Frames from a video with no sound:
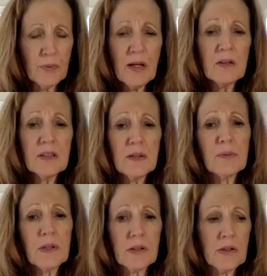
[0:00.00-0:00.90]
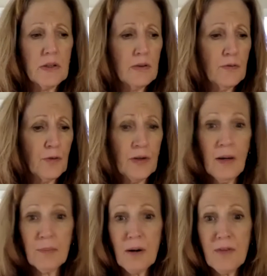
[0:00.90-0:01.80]
We only recruit for
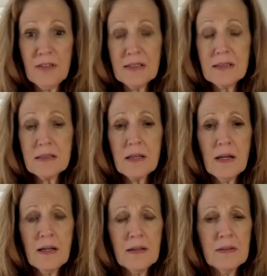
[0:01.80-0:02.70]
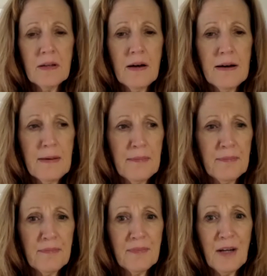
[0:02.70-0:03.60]
nonprofits. And,
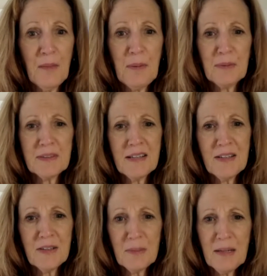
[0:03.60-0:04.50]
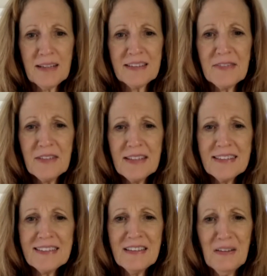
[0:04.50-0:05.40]
people say you can make a
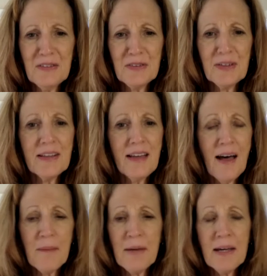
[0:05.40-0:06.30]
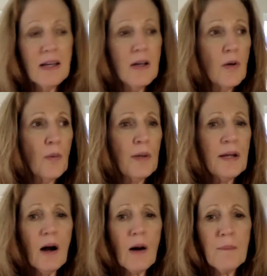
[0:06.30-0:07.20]
living, doing that, but
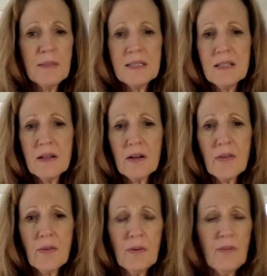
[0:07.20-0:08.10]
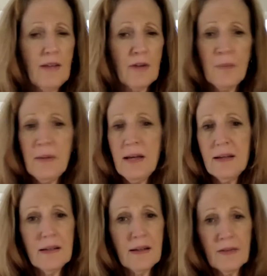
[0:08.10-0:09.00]
we are busier than we've ever
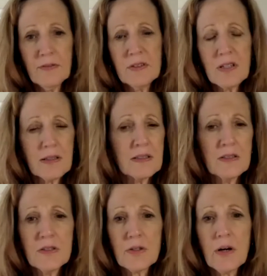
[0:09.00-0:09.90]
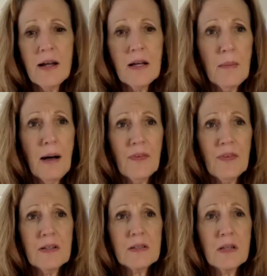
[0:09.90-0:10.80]
been. And I've talked to Trey about
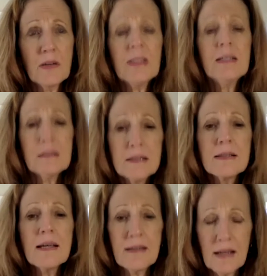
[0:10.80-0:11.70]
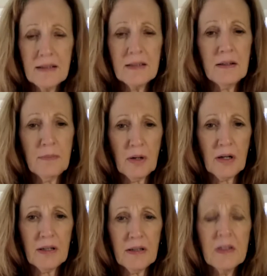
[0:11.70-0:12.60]
this, it is a candidate
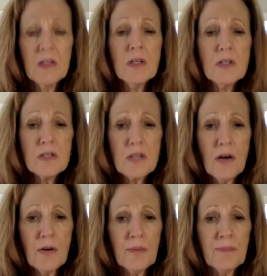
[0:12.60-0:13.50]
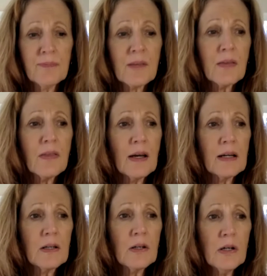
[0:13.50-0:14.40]
market. So the
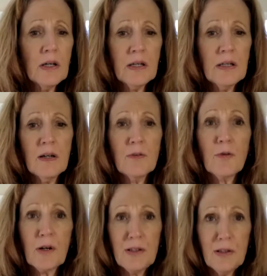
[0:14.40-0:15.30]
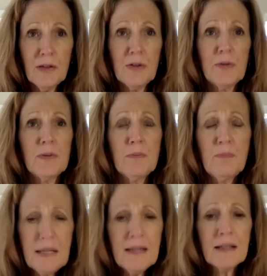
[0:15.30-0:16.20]
good for you,
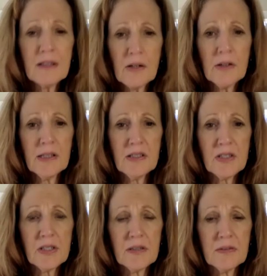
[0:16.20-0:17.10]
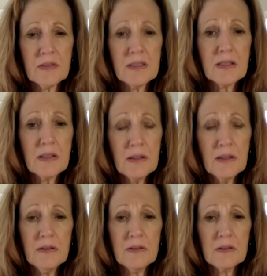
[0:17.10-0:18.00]
be encouraged. It's good
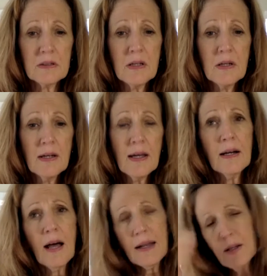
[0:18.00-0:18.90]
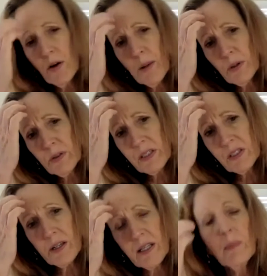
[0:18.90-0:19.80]
news. And I know I'm only
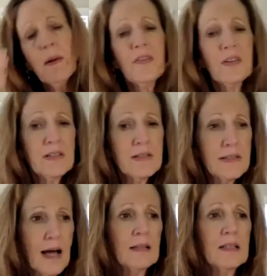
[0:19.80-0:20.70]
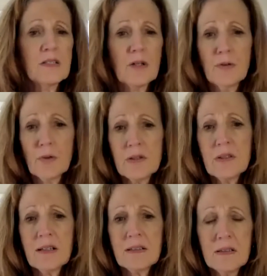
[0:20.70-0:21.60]
talking about the Dallas or North
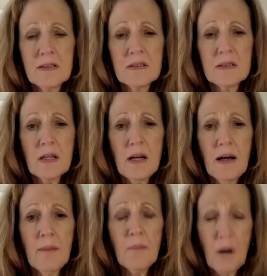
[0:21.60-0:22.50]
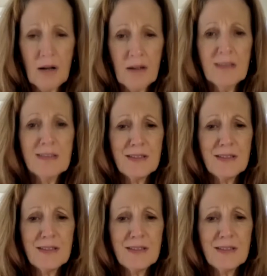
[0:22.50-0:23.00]
Texas market.